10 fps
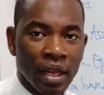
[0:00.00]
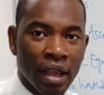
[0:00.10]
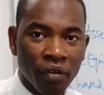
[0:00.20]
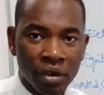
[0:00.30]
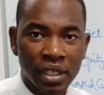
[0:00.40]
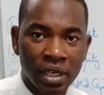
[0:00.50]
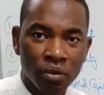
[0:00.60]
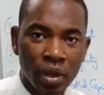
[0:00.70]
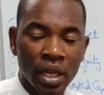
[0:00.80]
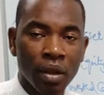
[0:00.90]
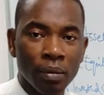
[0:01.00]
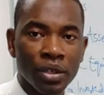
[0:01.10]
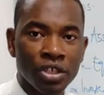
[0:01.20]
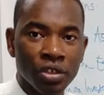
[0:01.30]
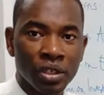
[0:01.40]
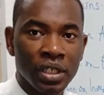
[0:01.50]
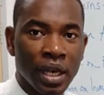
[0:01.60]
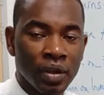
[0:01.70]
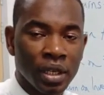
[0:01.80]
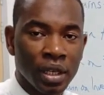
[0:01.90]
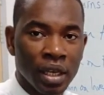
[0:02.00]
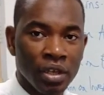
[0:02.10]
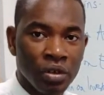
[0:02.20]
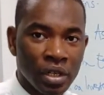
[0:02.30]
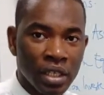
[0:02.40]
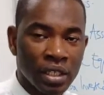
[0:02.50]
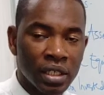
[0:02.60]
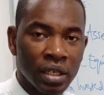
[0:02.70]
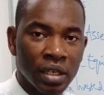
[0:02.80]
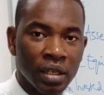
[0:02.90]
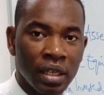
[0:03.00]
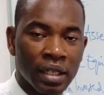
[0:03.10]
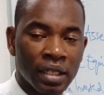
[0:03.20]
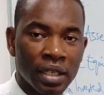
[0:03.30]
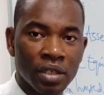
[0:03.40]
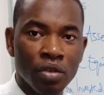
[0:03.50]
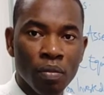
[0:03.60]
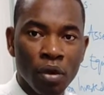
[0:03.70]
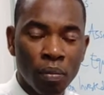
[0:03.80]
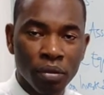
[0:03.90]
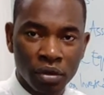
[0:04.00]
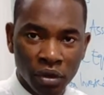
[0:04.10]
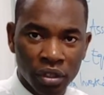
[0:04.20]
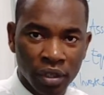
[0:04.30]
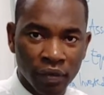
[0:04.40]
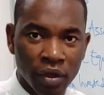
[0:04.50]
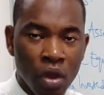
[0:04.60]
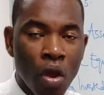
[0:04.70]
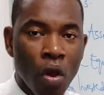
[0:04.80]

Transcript: Like for instance, when a company is shutting down a unit that is no more productive,